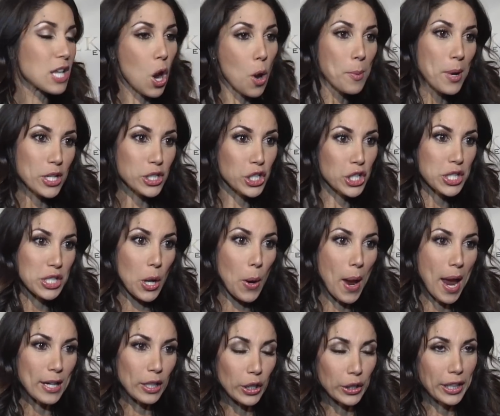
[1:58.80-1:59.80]
so much that's
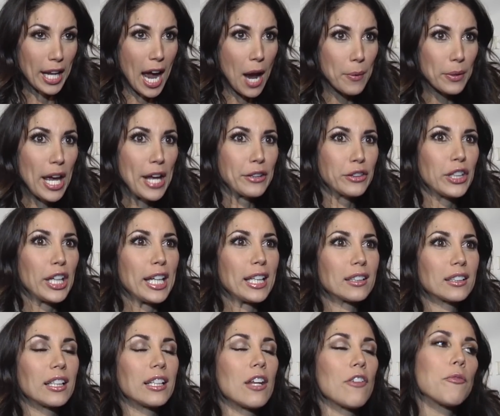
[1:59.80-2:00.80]
going on now, and I
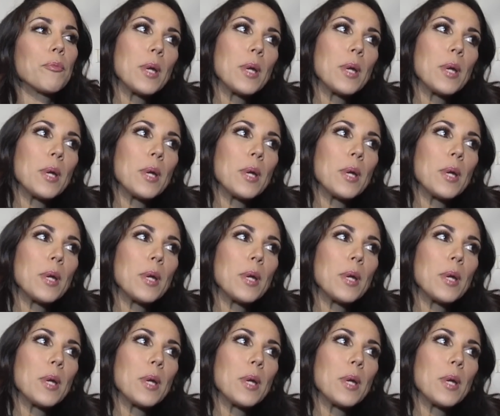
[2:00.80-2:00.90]
think that if